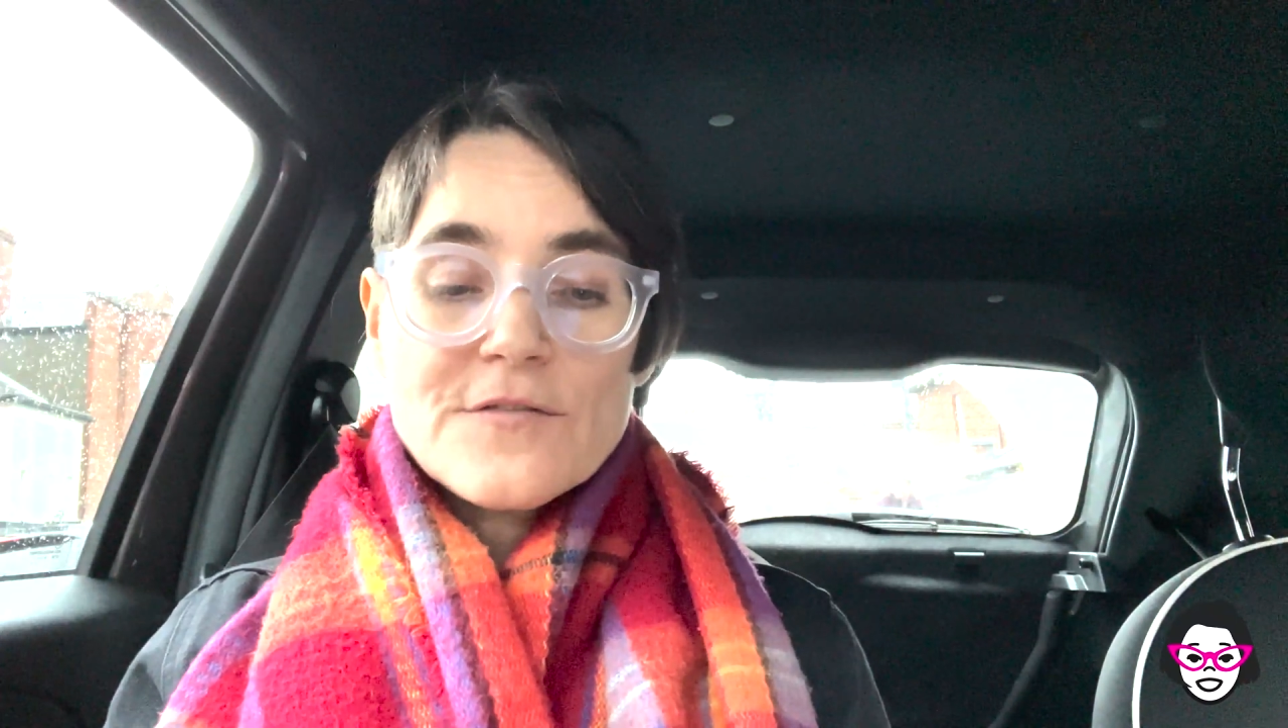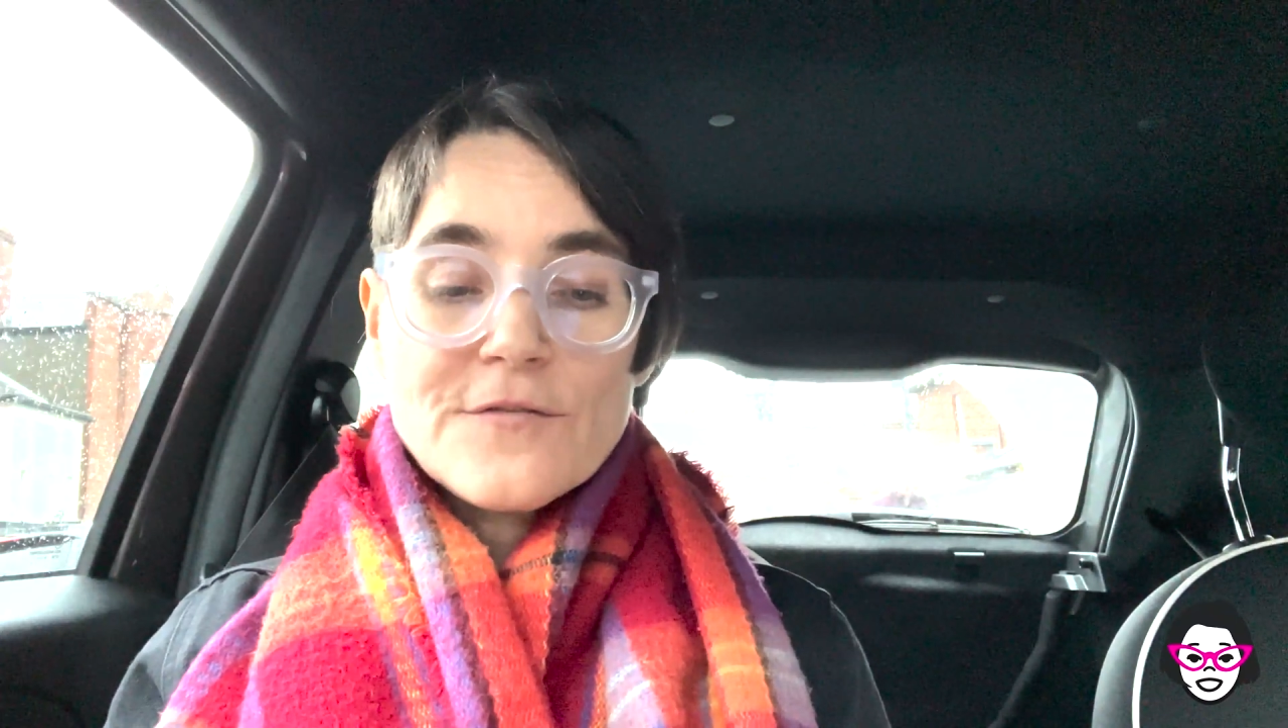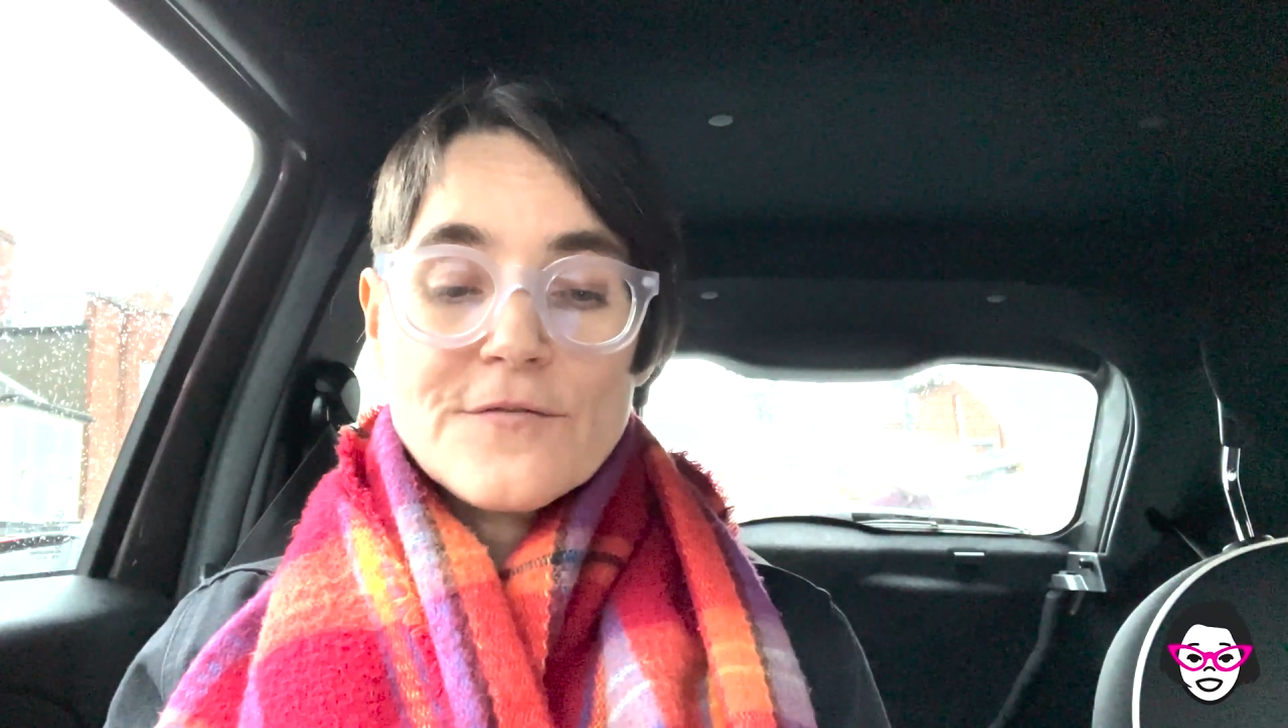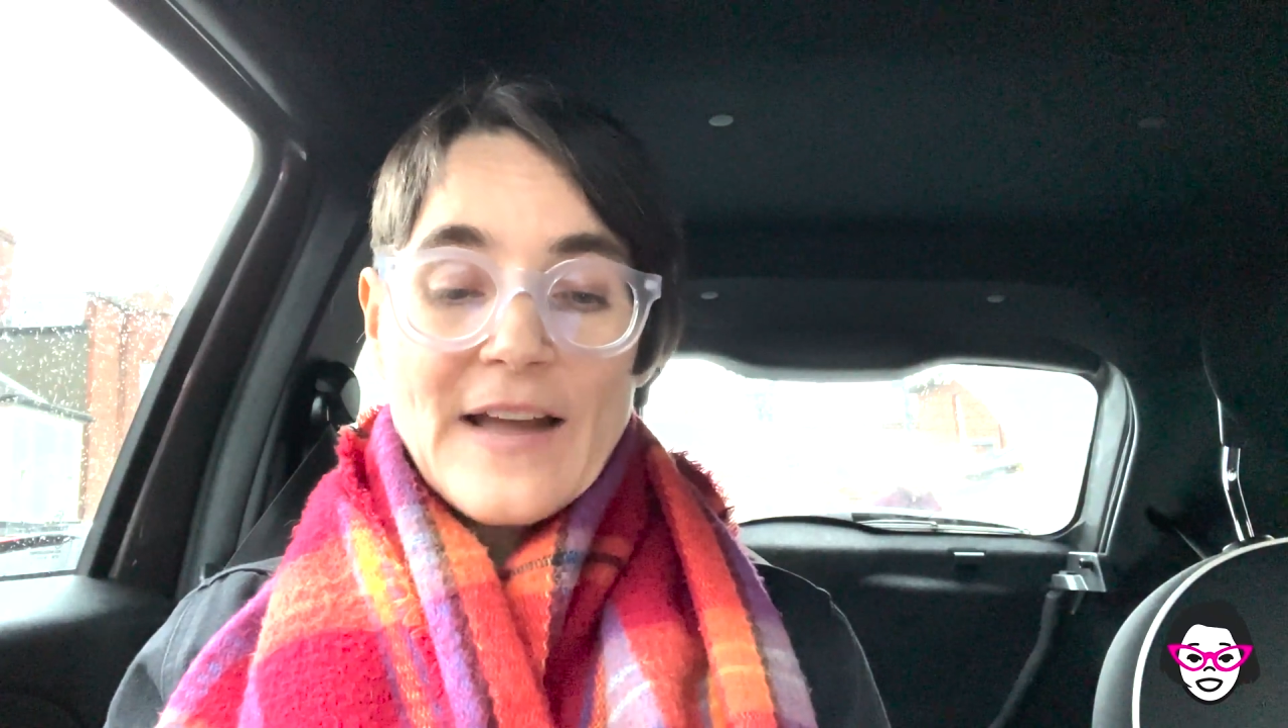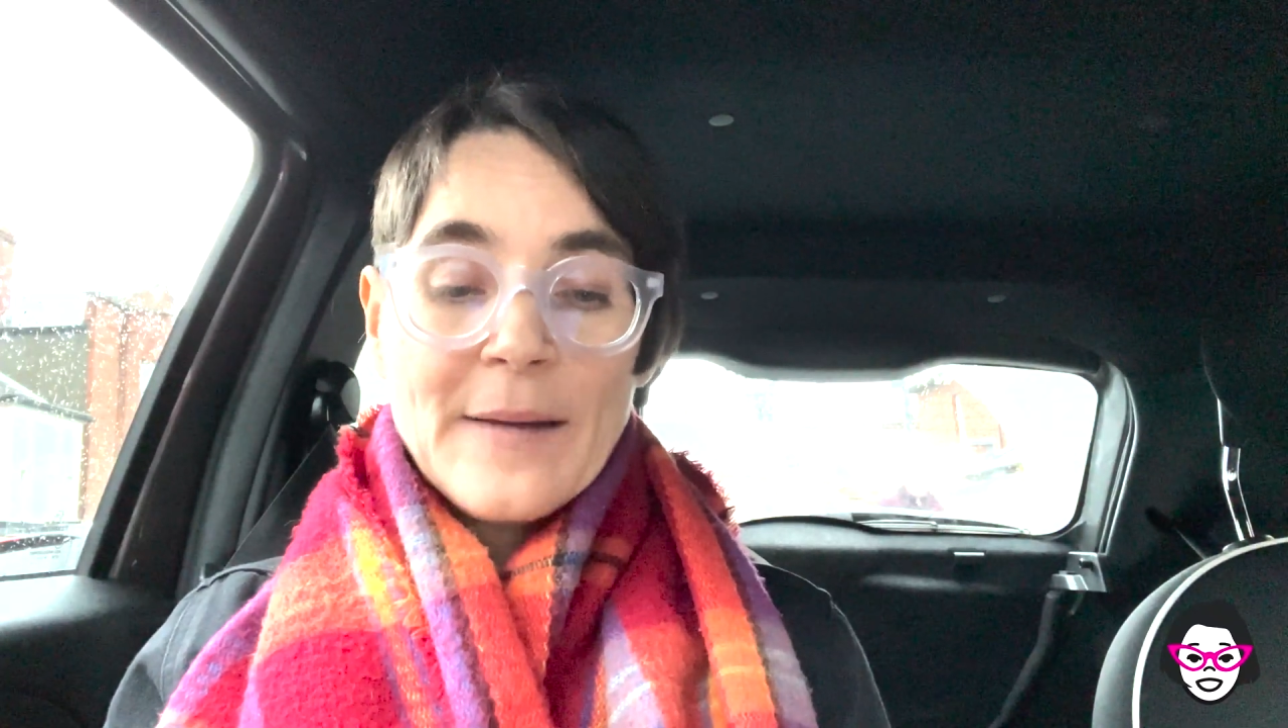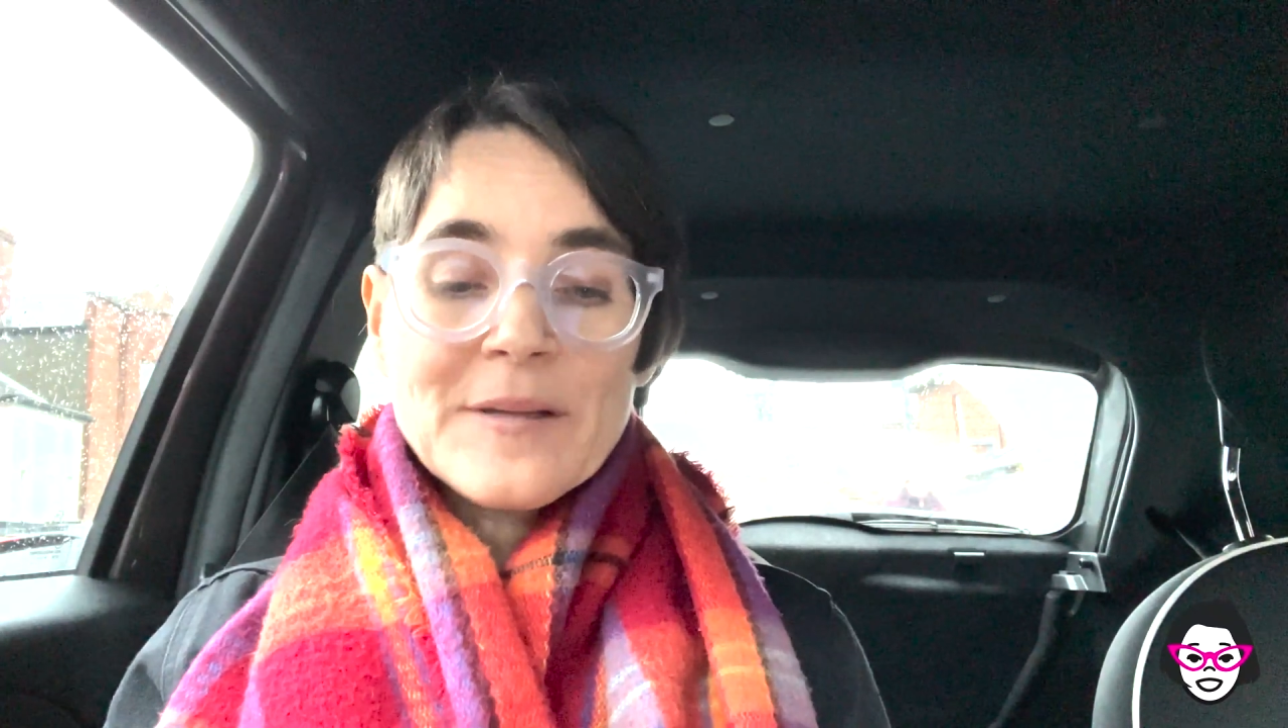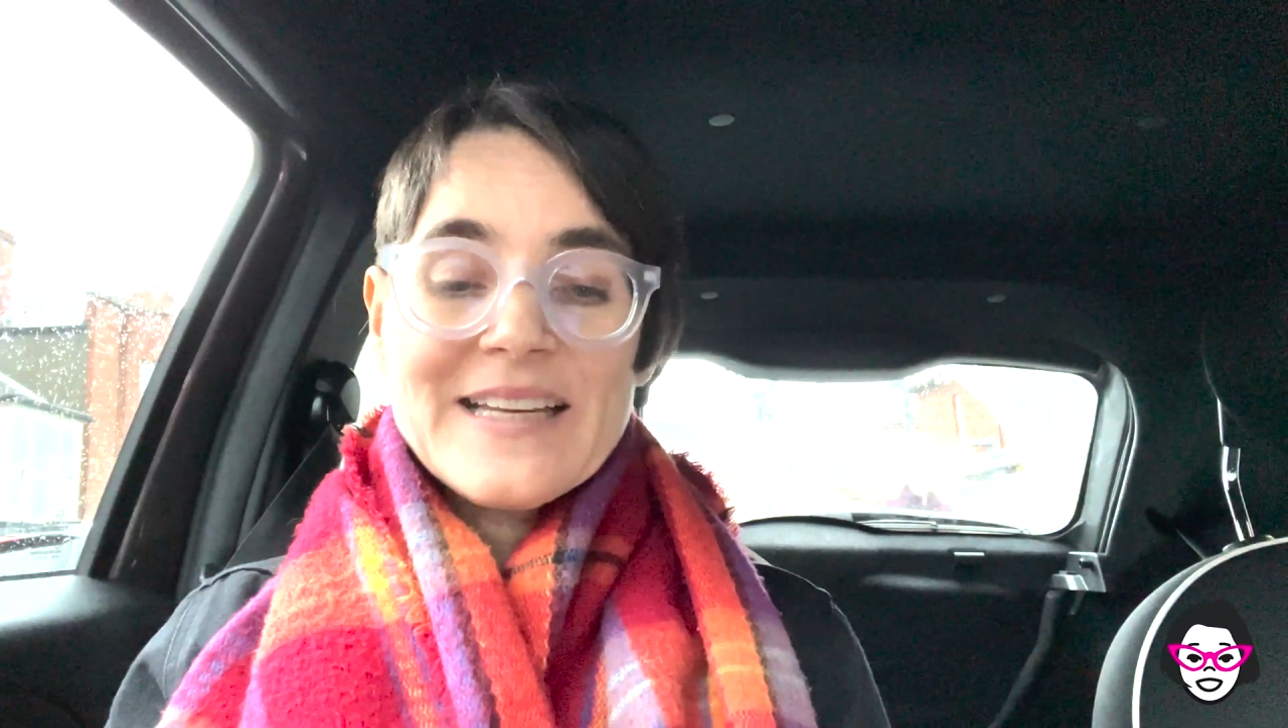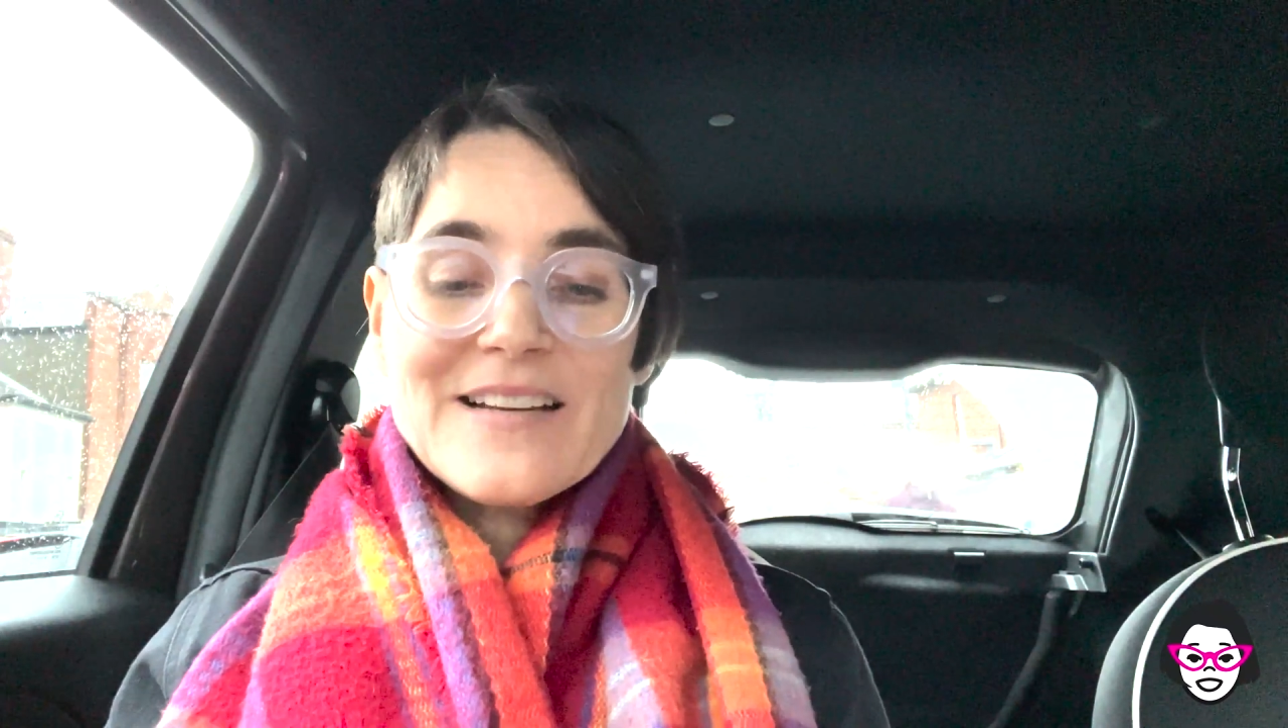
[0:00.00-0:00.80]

family